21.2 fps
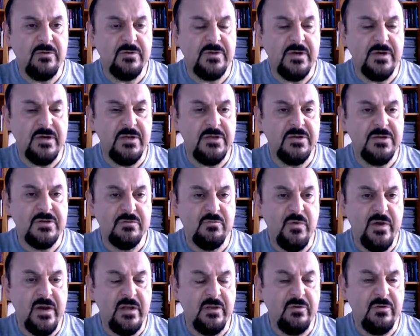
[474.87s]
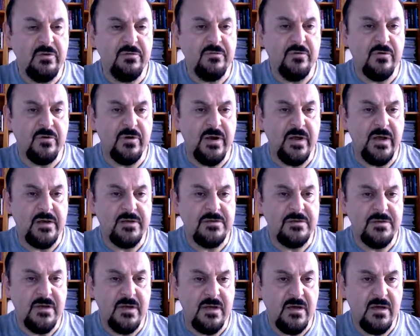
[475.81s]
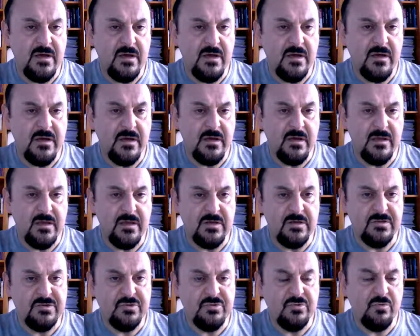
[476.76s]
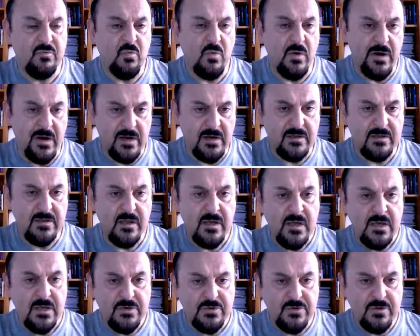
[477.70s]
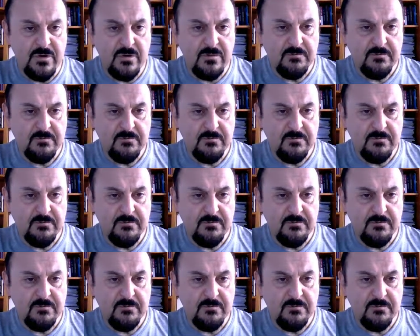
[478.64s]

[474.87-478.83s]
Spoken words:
the initial value for x equals to 1. So